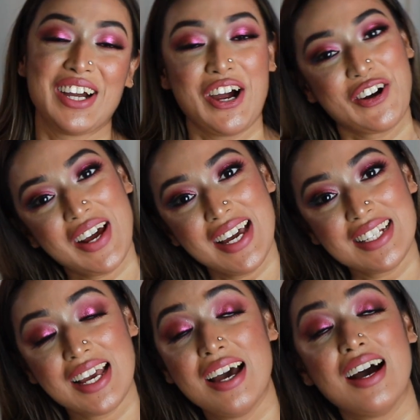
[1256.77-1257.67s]

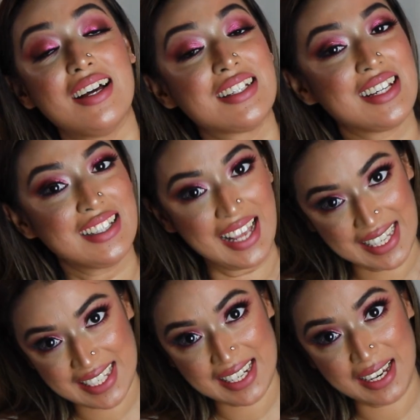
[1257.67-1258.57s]
Alright, until
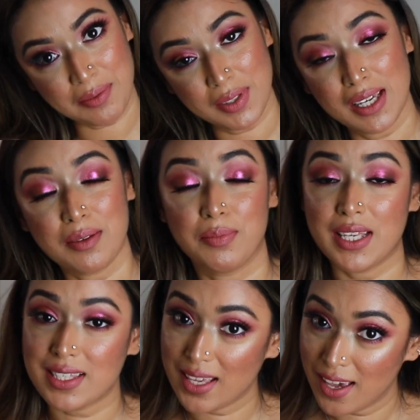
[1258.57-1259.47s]
next time,
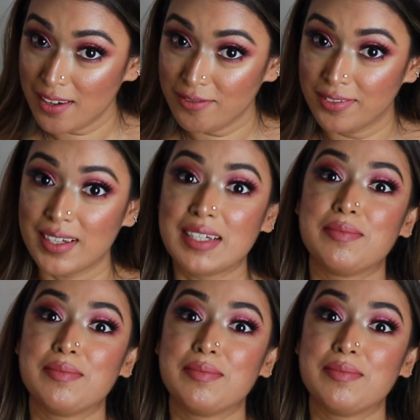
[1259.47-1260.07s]
be safe,